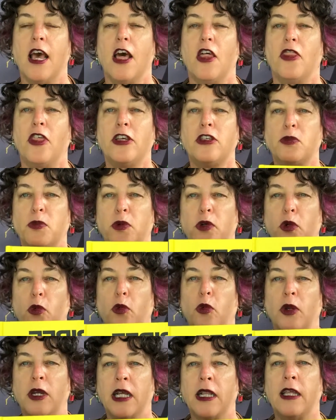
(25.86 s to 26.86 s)
This book
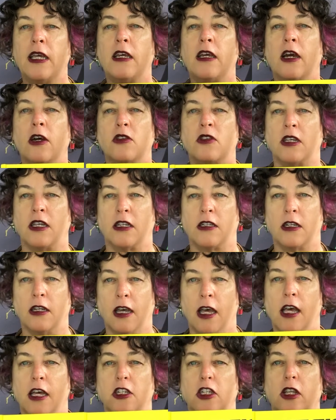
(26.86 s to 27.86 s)
really goes
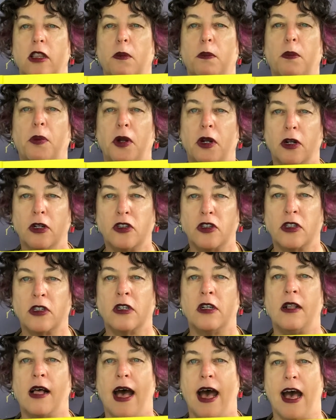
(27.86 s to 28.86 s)
into the
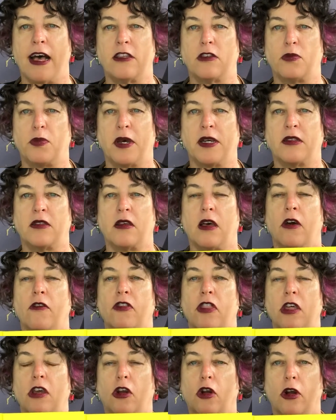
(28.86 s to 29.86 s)
personal aspects of
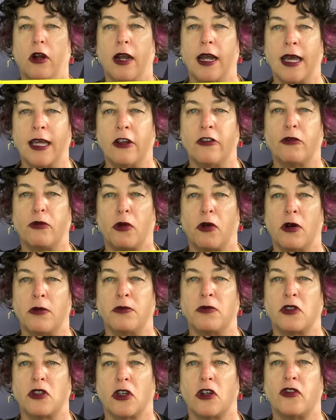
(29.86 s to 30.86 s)
the creative
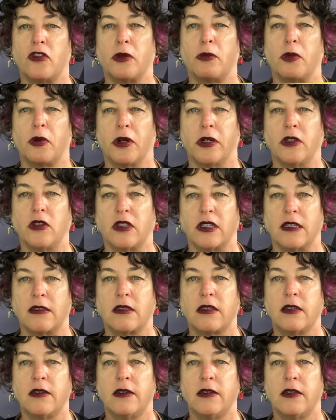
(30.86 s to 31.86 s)
problem-solving
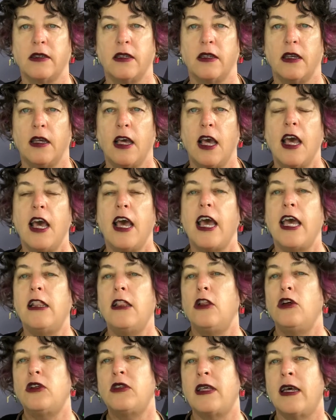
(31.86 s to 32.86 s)
process. It
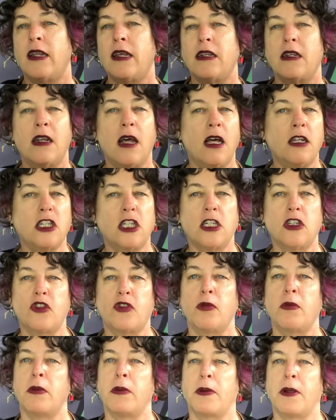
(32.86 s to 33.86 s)
looks at it not just
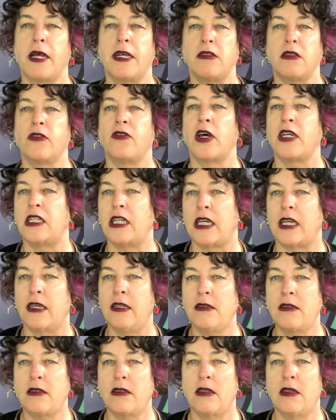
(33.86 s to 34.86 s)
from a place of
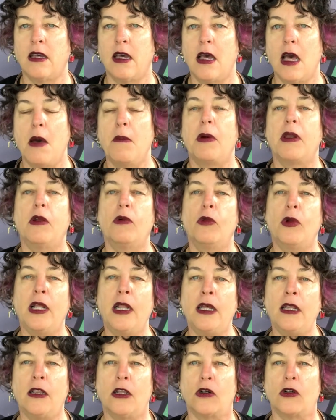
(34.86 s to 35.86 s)
ideas, but it
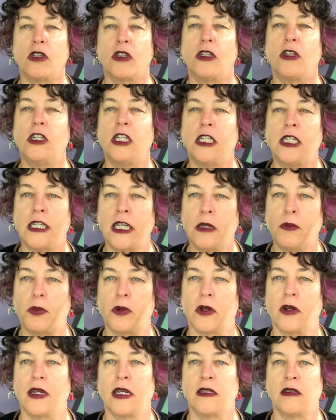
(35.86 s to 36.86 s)
really looks
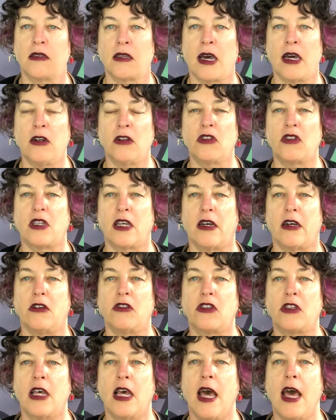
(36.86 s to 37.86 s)
deeper inside
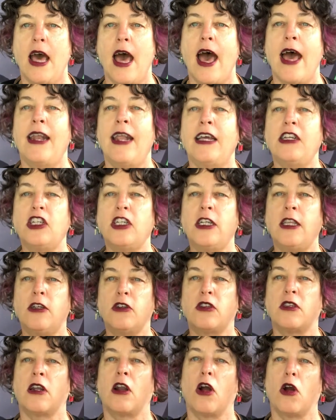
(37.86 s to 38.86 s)
ourselves and actually
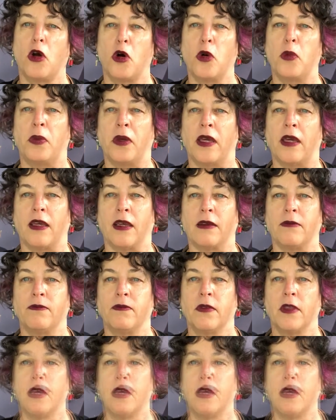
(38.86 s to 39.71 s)
looks at our whole being.